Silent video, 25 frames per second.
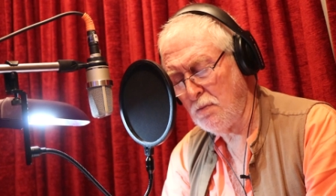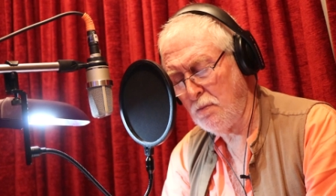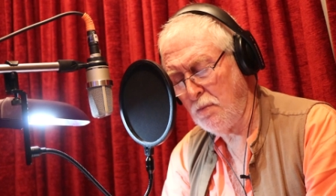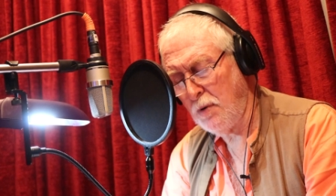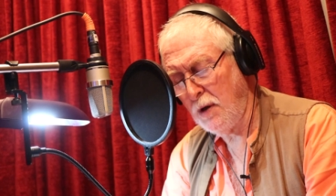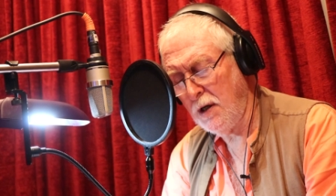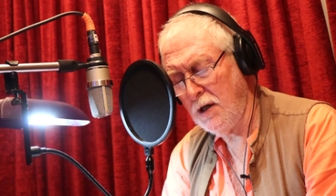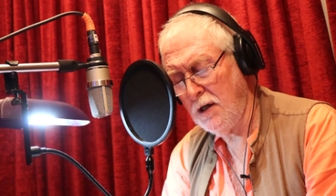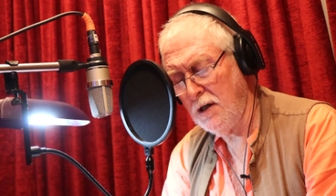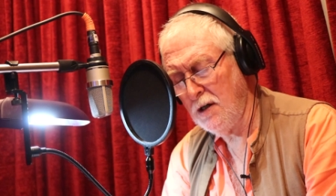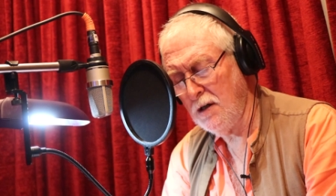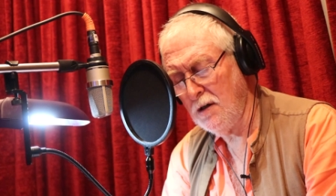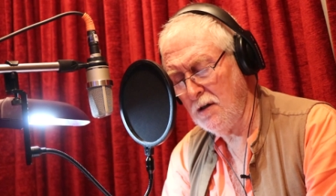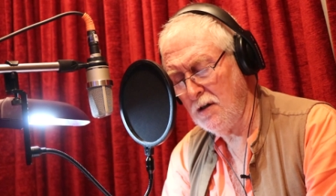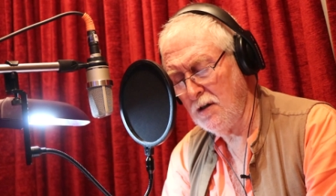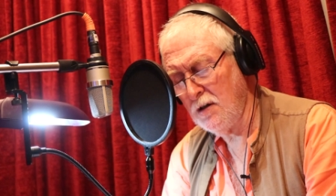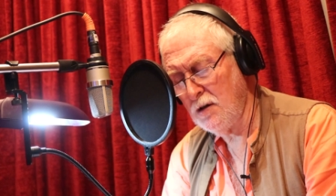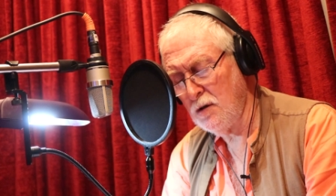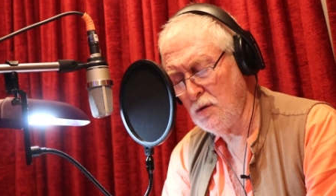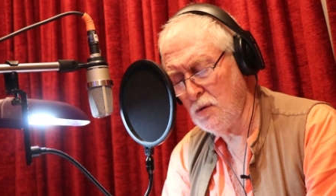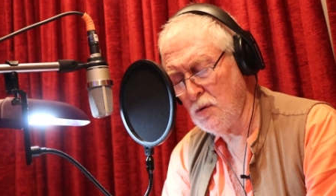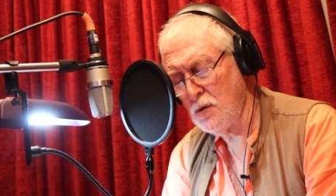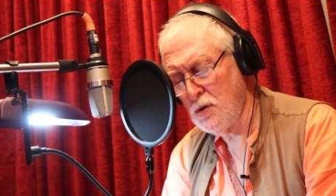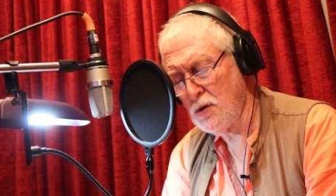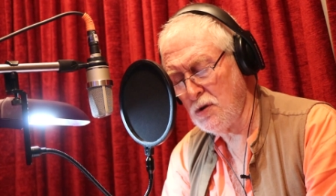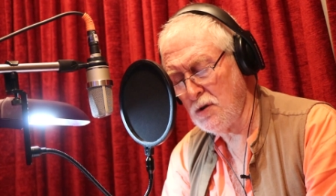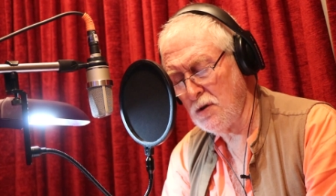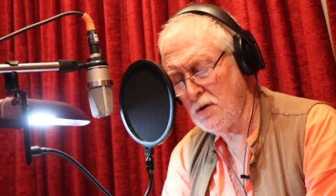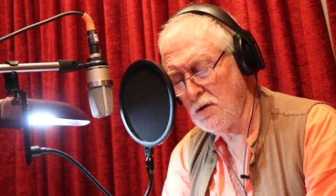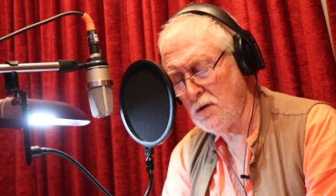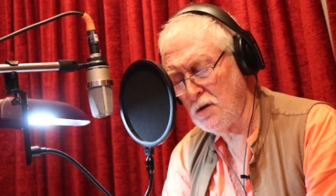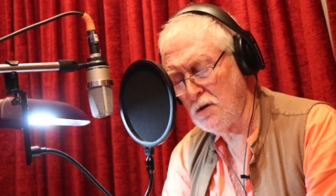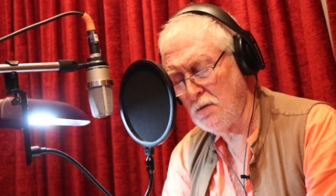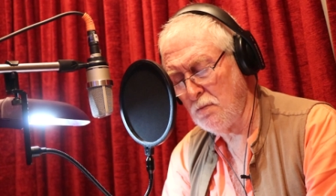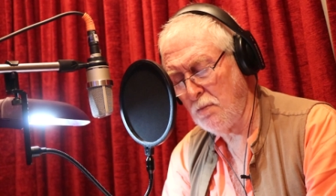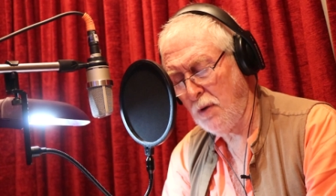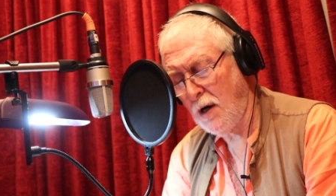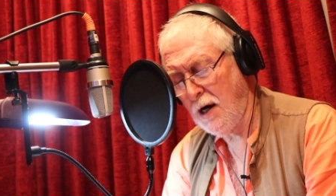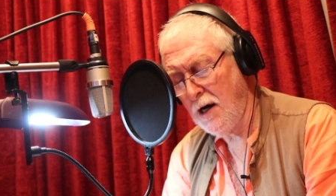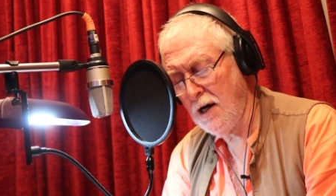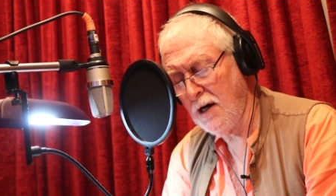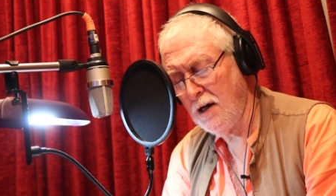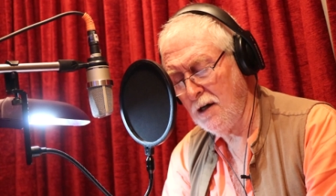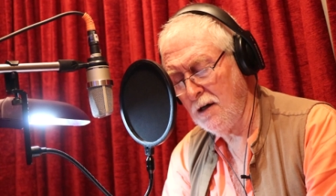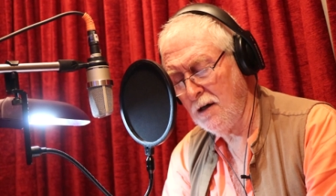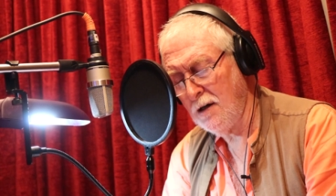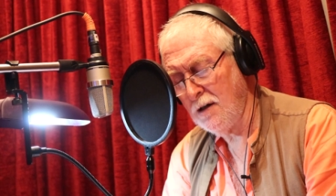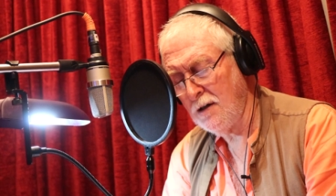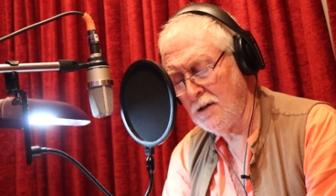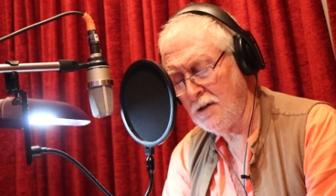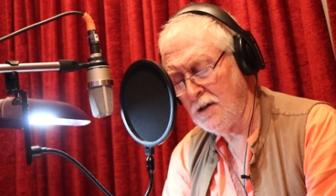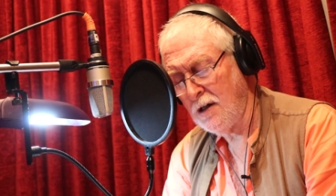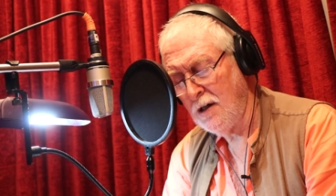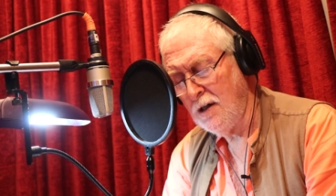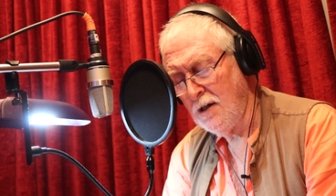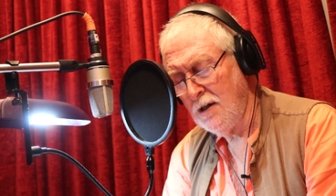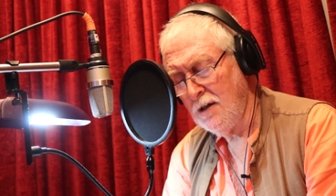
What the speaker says: pale illusions piled